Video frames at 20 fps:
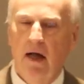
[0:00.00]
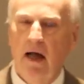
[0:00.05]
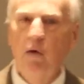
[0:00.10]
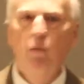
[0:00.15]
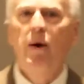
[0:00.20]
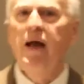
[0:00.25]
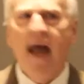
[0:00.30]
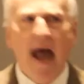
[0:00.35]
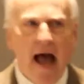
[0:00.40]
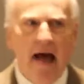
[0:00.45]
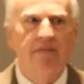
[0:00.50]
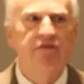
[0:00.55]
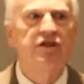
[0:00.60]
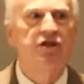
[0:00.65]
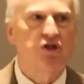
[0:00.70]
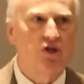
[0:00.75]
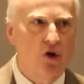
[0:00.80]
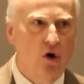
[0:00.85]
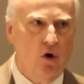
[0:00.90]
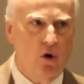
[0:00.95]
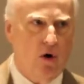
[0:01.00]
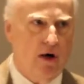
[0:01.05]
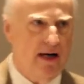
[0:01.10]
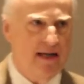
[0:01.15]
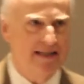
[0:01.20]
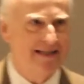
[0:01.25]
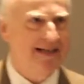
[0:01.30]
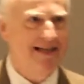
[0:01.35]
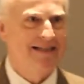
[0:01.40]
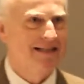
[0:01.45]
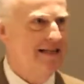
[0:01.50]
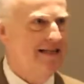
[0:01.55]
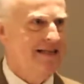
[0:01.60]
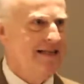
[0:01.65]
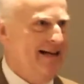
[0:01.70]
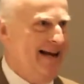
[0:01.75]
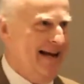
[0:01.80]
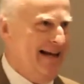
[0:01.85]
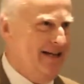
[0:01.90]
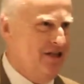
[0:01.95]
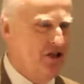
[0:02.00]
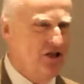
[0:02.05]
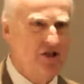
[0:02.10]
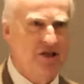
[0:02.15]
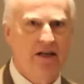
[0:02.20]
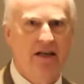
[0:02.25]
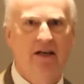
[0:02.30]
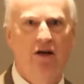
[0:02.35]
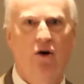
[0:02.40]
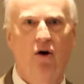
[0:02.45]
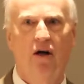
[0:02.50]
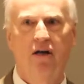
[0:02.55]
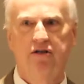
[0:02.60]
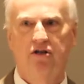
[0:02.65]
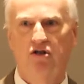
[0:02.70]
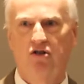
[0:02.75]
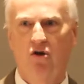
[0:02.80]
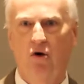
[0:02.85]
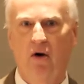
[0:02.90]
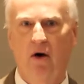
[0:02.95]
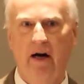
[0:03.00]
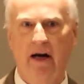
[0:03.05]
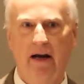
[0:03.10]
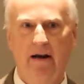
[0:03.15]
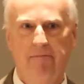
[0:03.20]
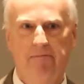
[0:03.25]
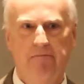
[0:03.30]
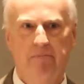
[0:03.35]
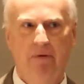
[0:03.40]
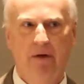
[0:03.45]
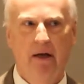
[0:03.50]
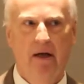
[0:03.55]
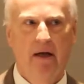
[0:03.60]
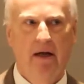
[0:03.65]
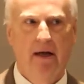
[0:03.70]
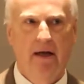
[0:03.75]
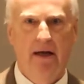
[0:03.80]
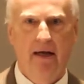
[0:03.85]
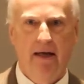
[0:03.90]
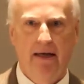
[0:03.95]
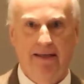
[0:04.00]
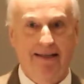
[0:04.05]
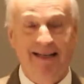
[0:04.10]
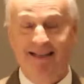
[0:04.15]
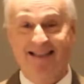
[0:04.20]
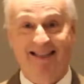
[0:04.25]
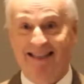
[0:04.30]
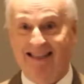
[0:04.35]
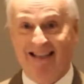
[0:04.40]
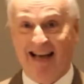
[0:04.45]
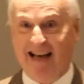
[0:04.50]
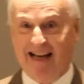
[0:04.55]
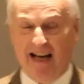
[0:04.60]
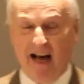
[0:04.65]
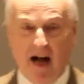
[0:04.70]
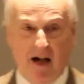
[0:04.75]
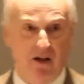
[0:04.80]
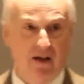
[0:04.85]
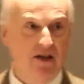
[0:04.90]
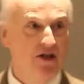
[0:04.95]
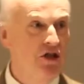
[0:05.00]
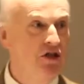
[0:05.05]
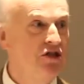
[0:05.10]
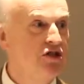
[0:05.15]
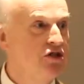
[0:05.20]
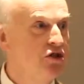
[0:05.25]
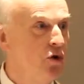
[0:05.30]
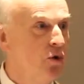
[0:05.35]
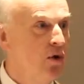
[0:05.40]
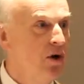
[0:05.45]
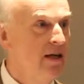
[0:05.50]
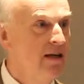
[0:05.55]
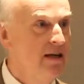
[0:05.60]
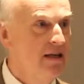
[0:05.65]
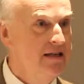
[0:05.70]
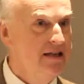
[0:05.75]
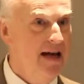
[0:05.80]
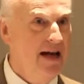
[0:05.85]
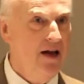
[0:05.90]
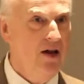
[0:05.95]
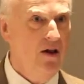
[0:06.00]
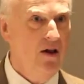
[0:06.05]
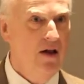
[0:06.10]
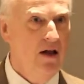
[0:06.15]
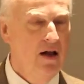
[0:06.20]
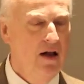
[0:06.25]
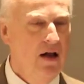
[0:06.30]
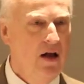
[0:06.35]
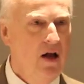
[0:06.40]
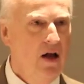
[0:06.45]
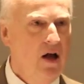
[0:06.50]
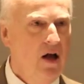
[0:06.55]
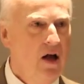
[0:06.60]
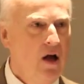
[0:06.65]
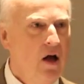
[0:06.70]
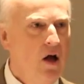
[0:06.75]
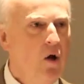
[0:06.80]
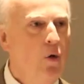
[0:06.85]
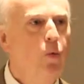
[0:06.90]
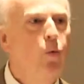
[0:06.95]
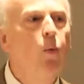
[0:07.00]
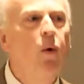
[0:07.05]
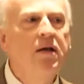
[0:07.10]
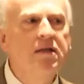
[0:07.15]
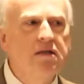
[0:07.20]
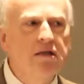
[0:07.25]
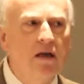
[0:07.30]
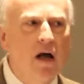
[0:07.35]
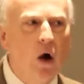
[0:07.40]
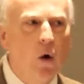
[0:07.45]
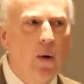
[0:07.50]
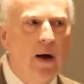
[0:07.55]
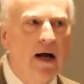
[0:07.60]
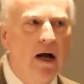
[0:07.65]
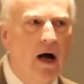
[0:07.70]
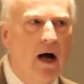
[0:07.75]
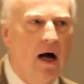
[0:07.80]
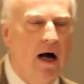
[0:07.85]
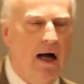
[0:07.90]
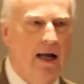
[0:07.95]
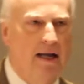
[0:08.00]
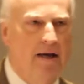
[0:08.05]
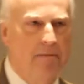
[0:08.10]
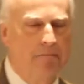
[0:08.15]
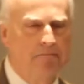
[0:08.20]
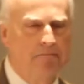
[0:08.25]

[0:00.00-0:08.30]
And we have stories. Is this an agency cost story? Is this a psychology story to tell? What's going on?